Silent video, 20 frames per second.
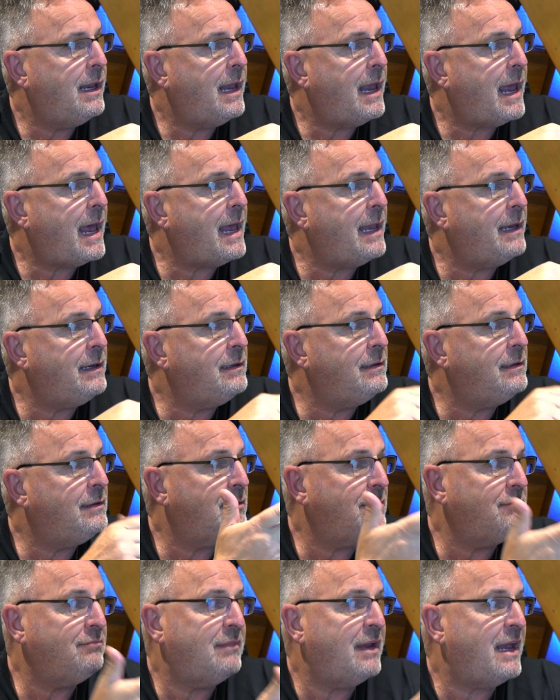And
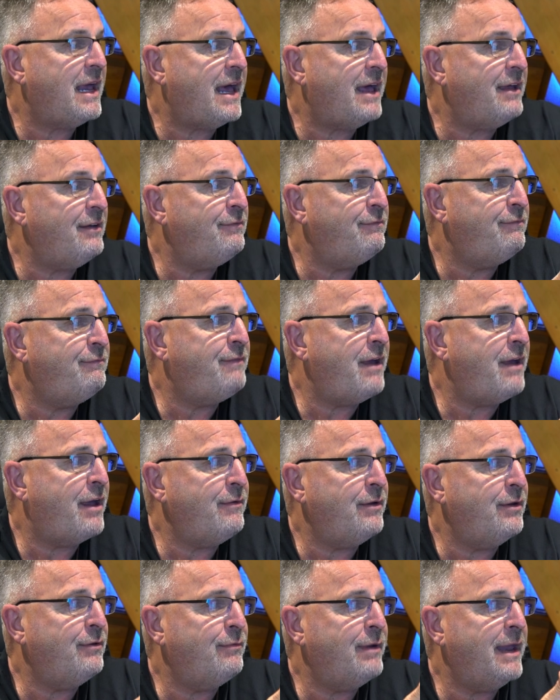I
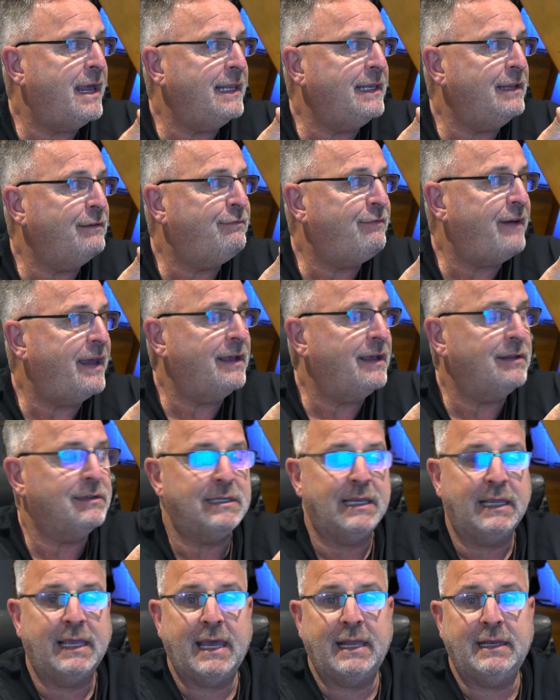very rarely fail
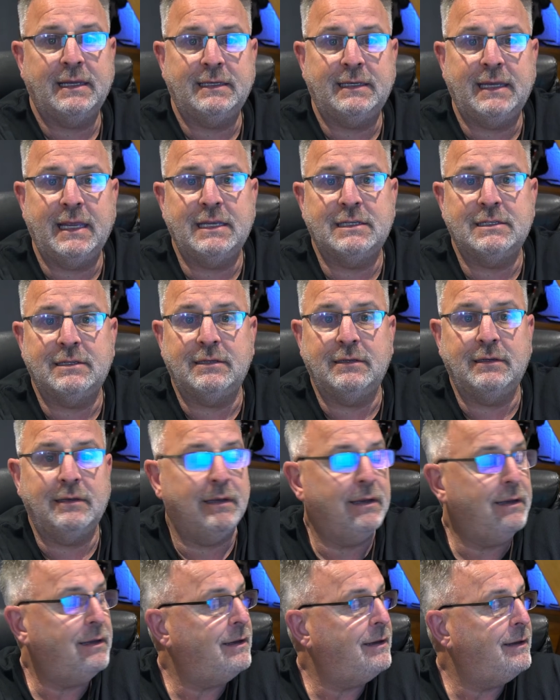to get a decent
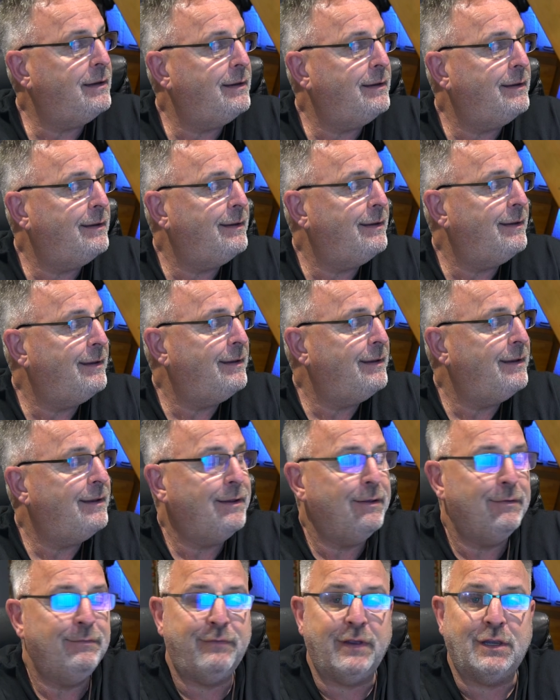
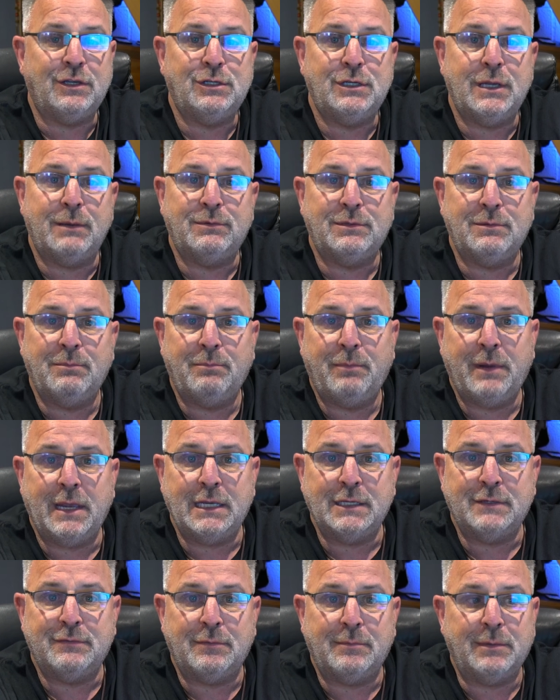fish, chips and
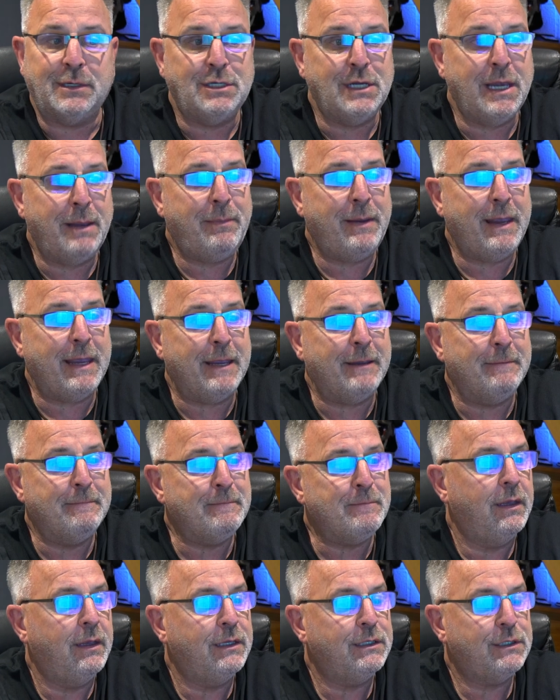peas from a chippy.
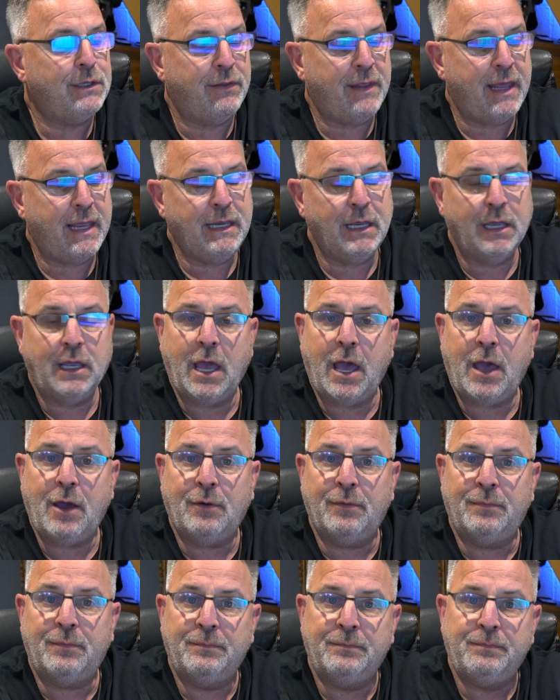So there you
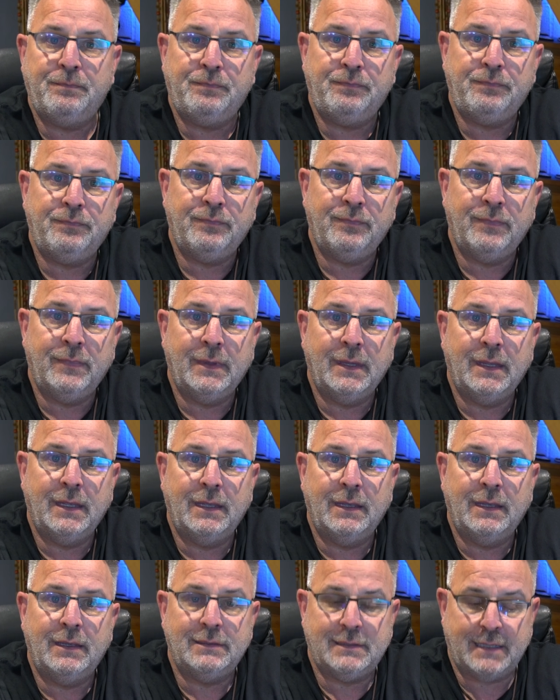go.
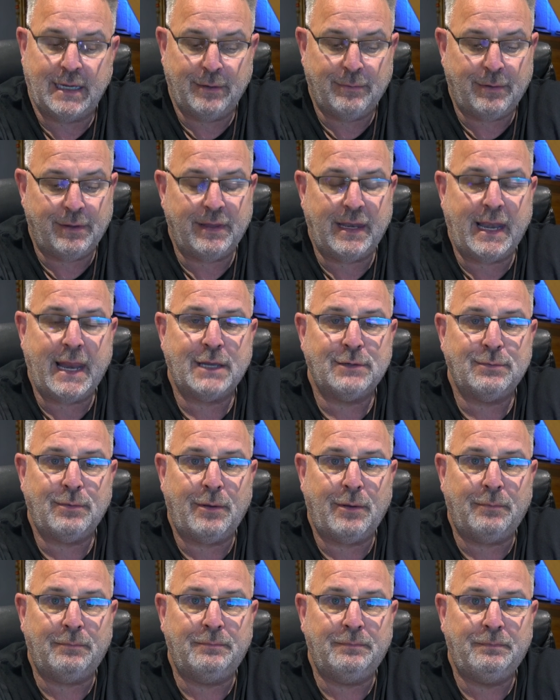See you on the next
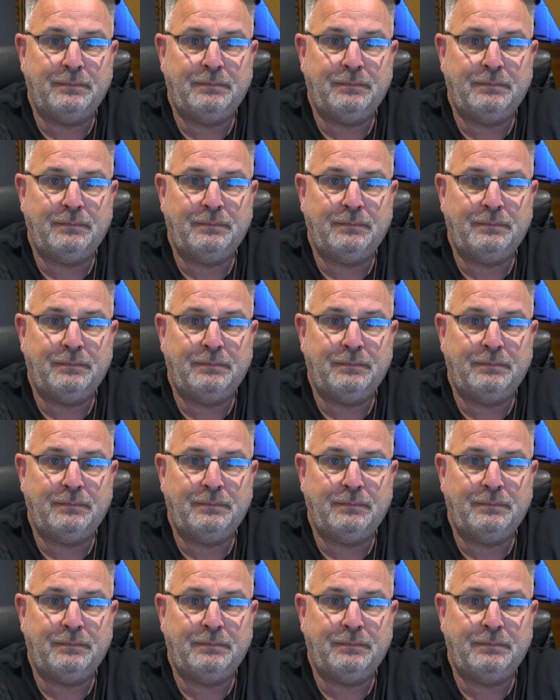one.